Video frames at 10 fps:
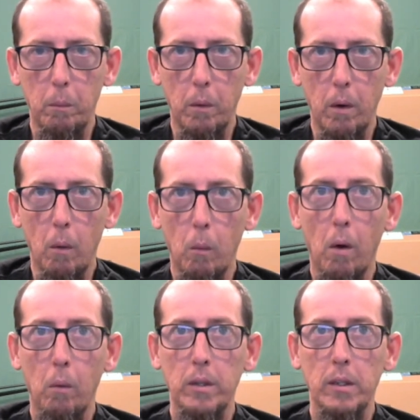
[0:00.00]

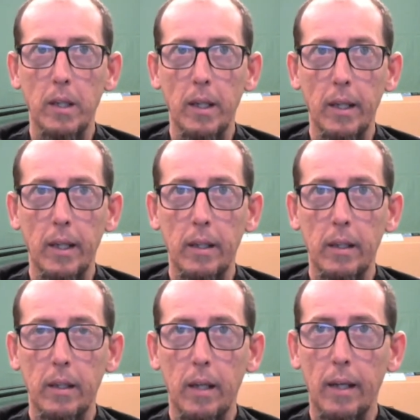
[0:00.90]
What was in it.
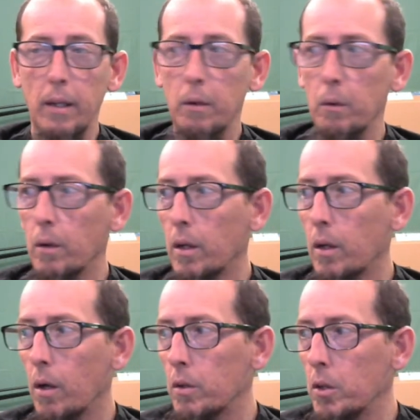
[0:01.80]
I didn't really
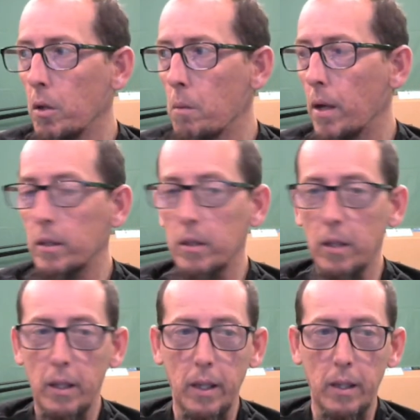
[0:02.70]
go too much
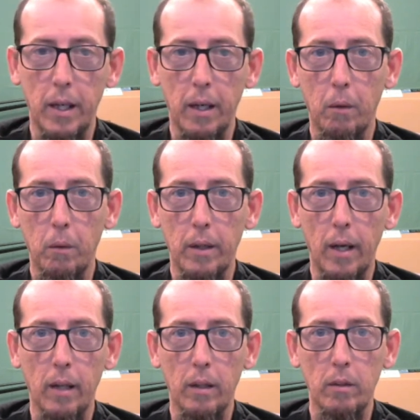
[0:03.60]
into detail with
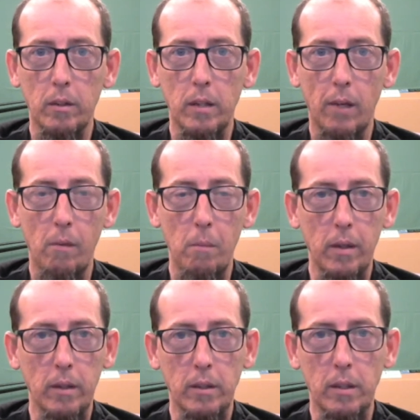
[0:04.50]
that little
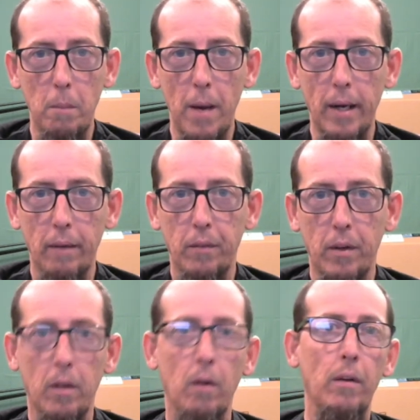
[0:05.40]
7-minute cinematic
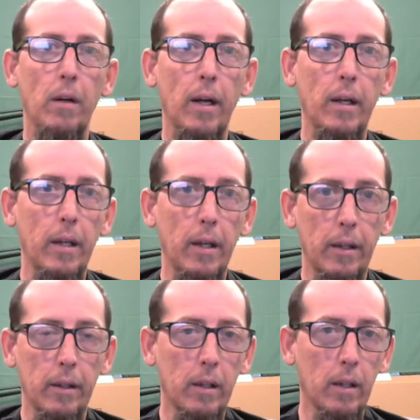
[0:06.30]
video that I
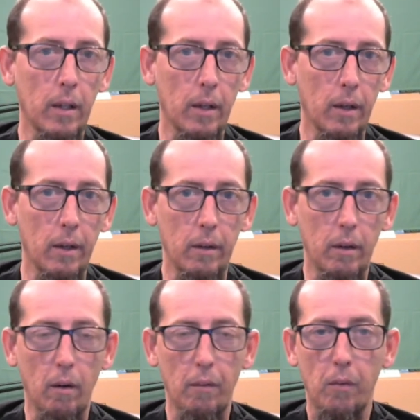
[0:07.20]
did,
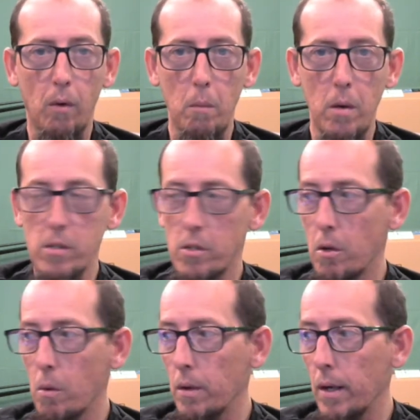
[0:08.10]
4 months
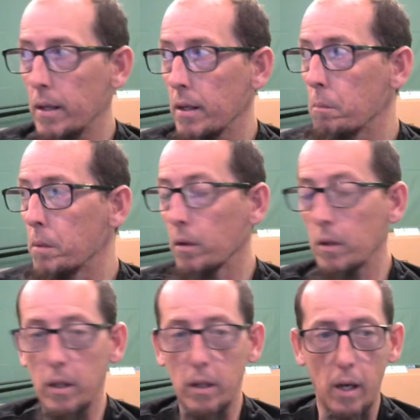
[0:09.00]
ago when I did build it.